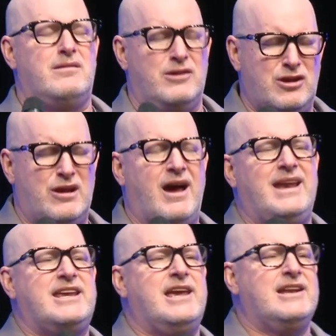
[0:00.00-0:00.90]

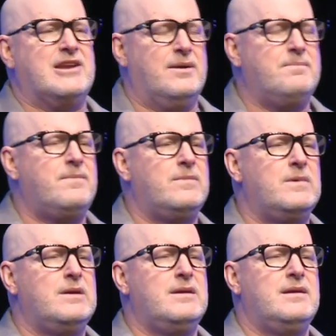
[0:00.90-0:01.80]
United Kingdom,
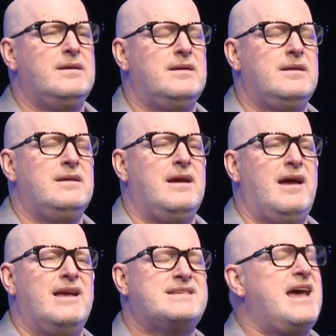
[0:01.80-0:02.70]

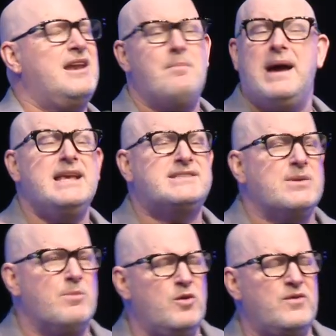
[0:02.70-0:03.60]
has had
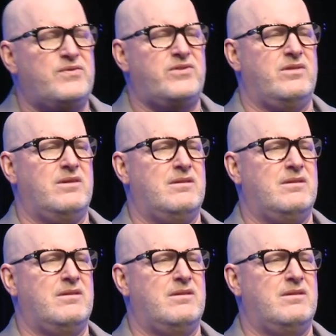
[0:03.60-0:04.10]
amazing moves.